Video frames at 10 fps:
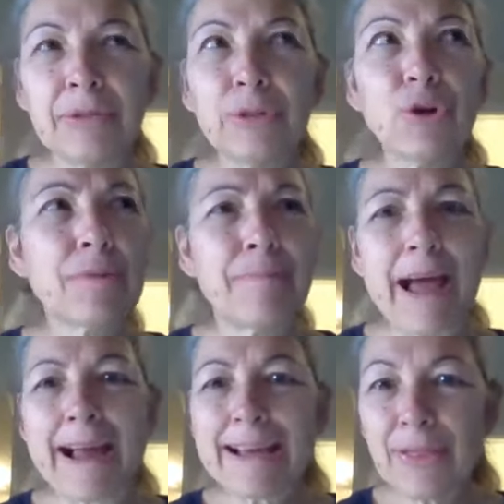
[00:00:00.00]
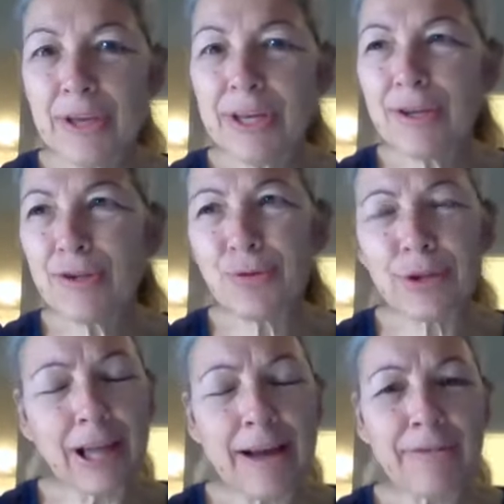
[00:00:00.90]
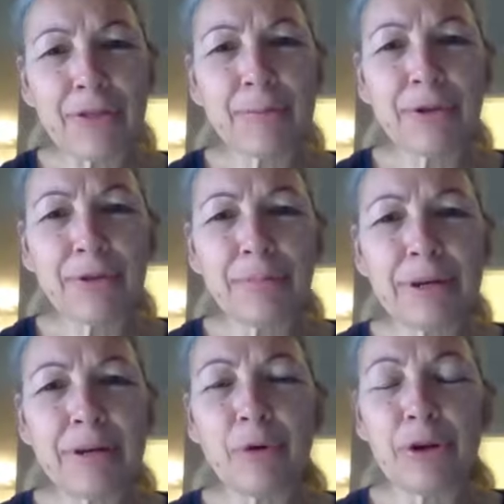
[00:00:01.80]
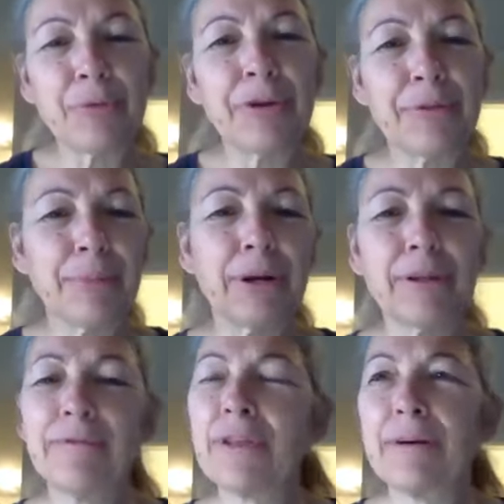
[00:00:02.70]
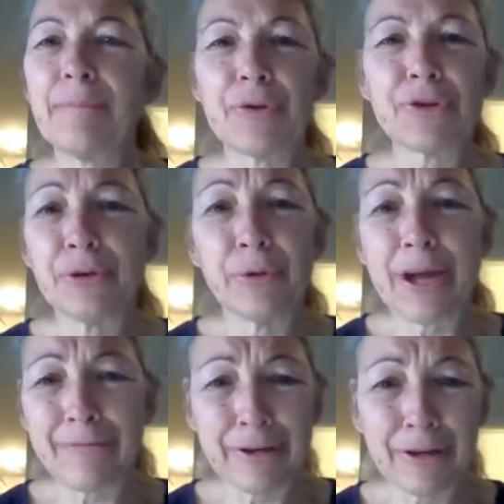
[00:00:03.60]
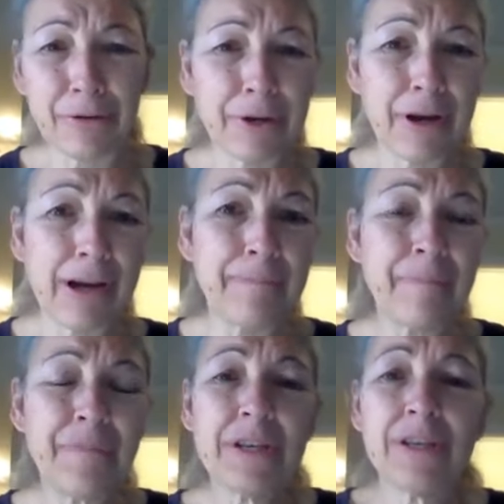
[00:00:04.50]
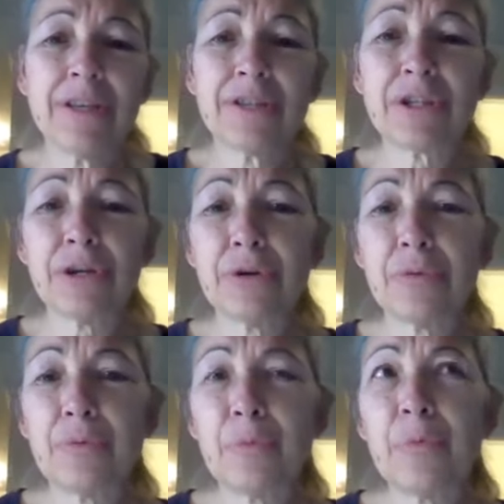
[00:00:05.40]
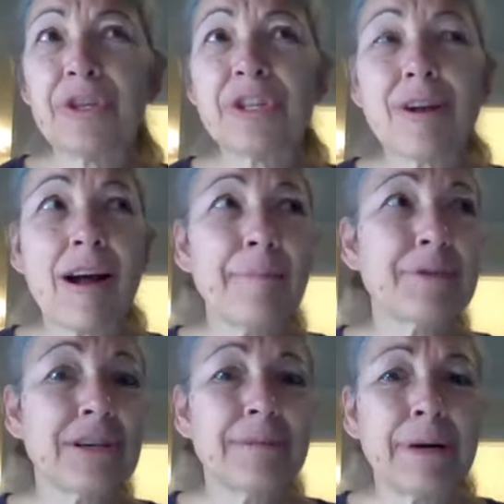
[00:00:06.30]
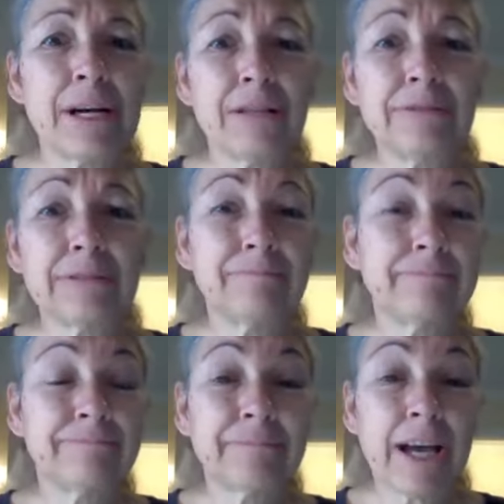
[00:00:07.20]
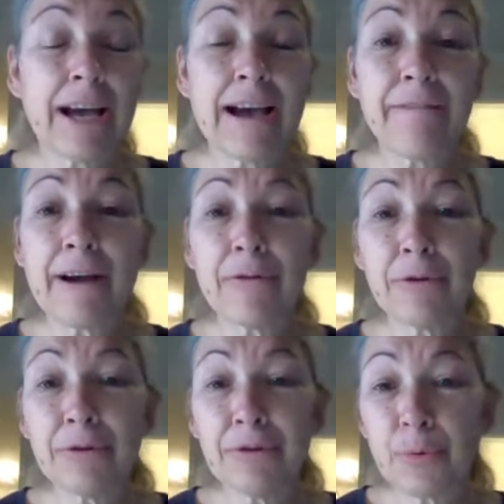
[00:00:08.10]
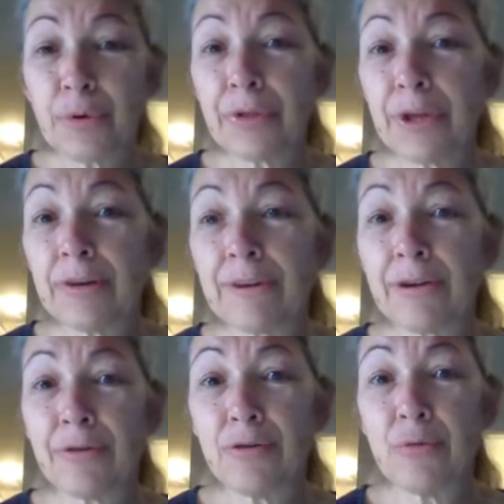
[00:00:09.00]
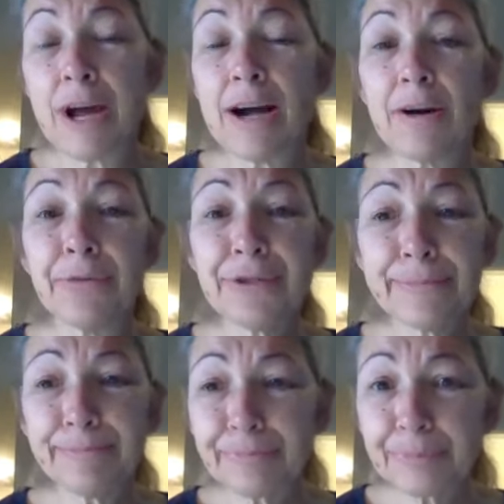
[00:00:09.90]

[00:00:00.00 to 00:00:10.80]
look back at things, you can laugh at them a little bit. When you're in the middle of them, there's no laughing going on. So we stopped about a half hour north of our new house